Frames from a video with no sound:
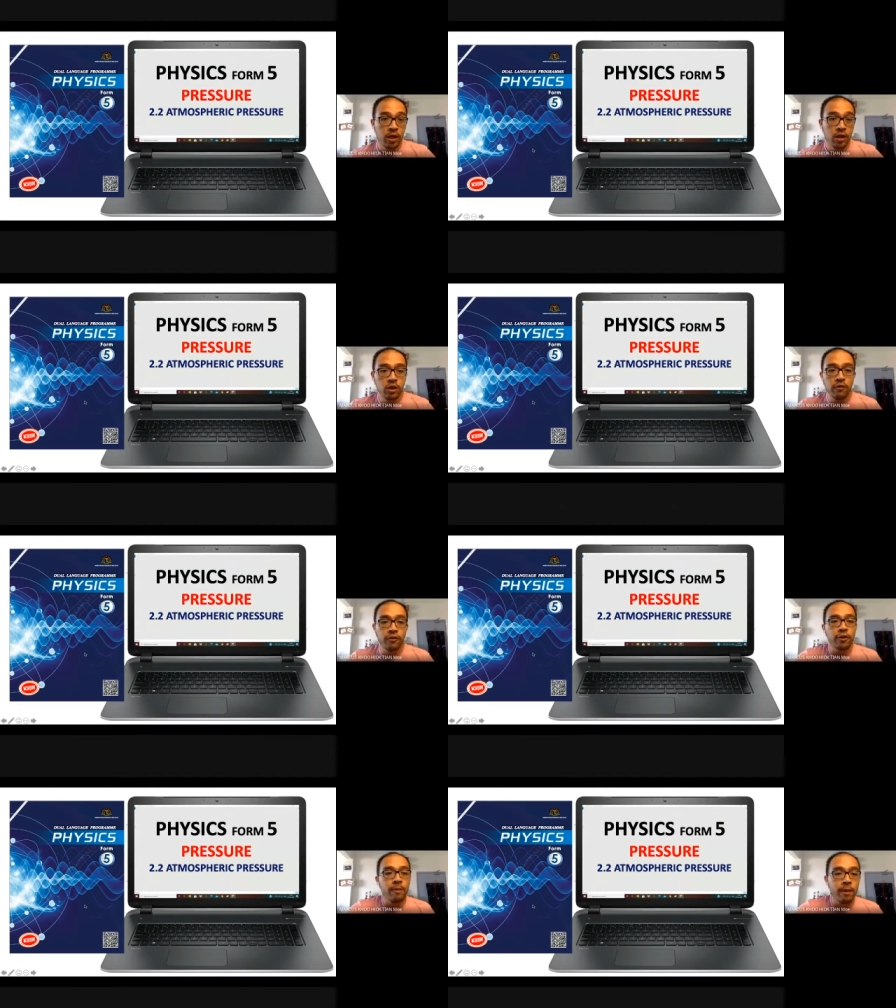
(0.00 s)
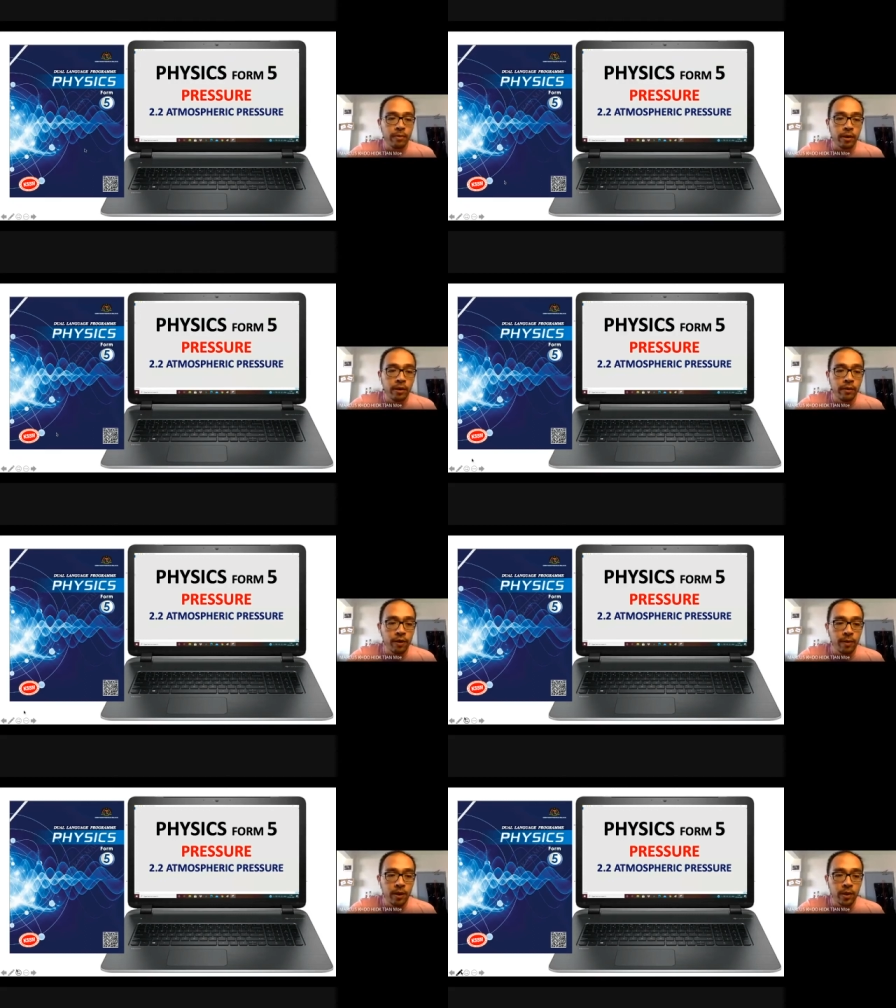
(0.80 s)
So if you remember
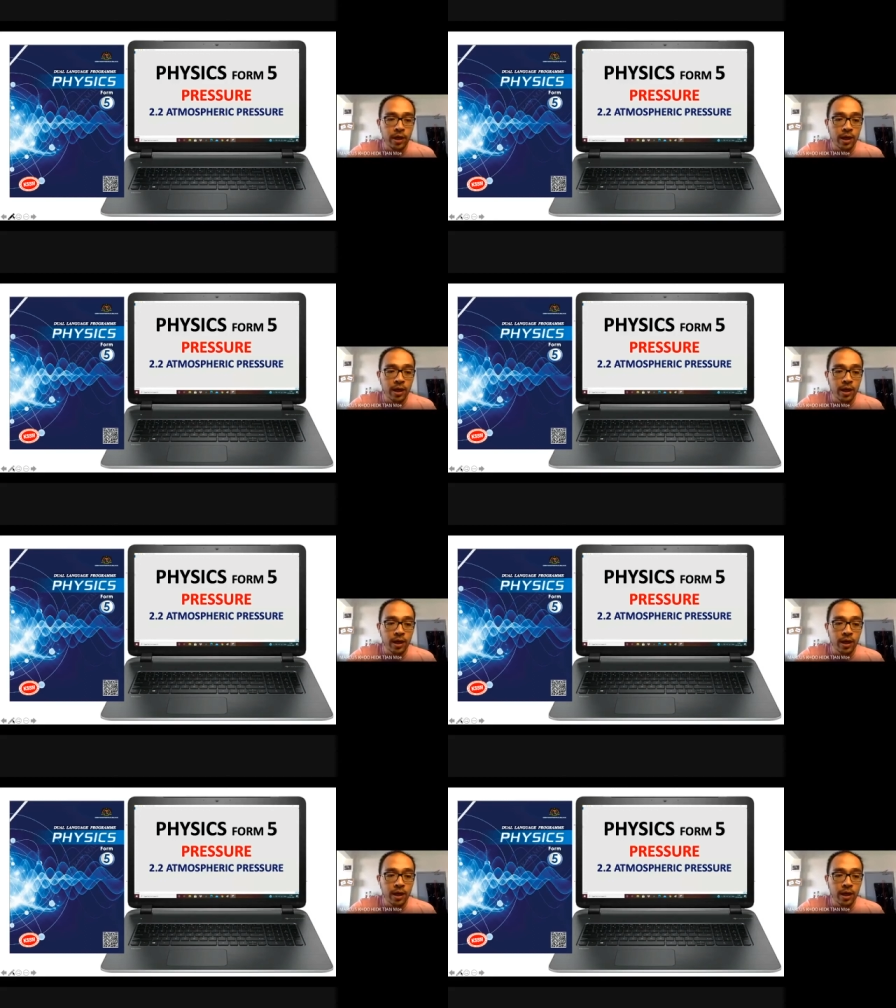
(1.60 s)
from our class